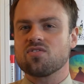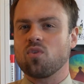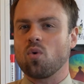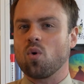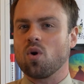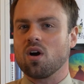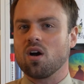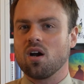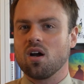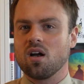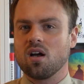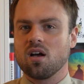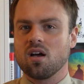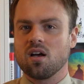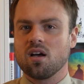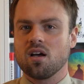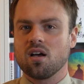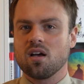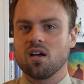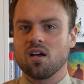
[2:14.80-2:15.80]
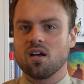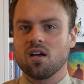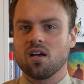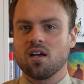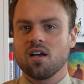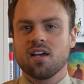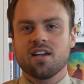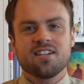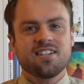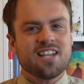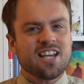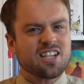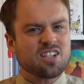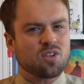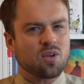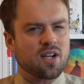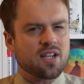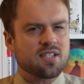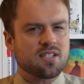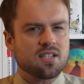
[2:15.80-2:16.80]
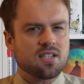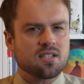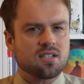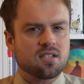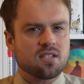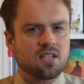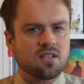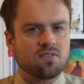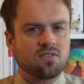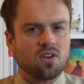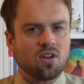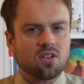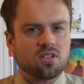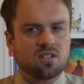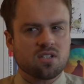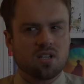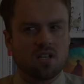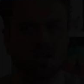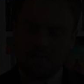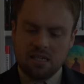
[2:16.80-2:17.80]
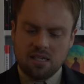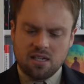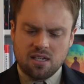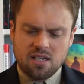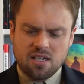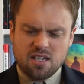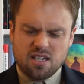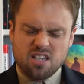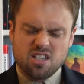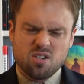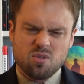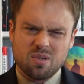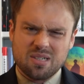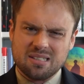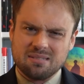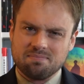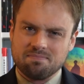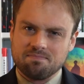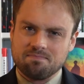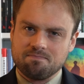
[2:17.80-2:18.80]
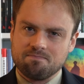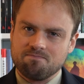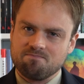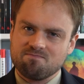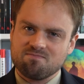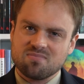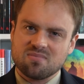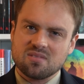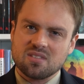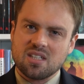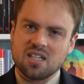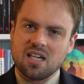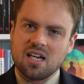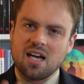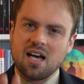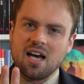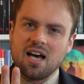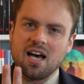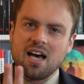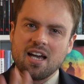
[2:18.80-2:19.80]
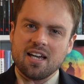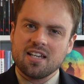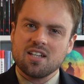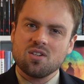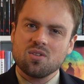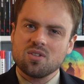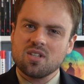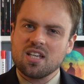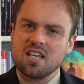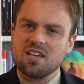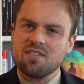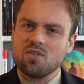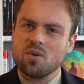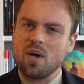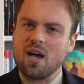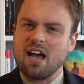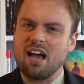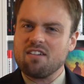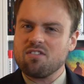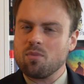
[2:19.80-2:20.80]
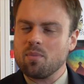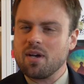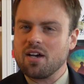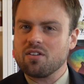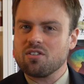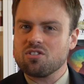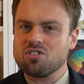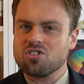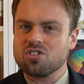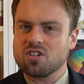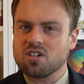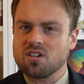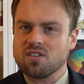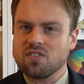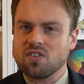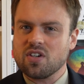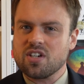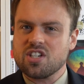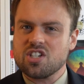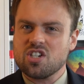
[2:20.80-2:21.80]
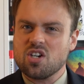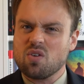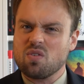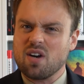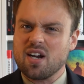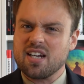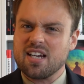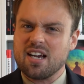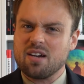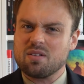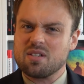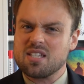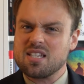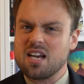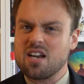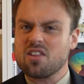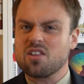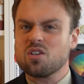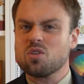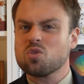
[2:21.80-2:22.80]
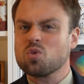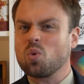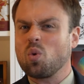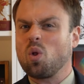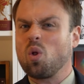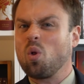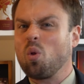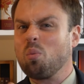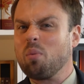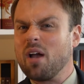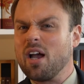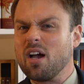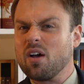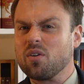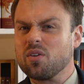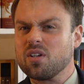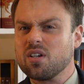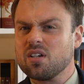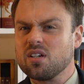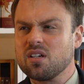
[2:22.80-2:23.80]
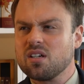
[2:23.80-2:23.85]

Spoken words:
4, debt crises and defaults. You know what? I can only give you half a pound of sugar for each note right now instead of the usual whole pound.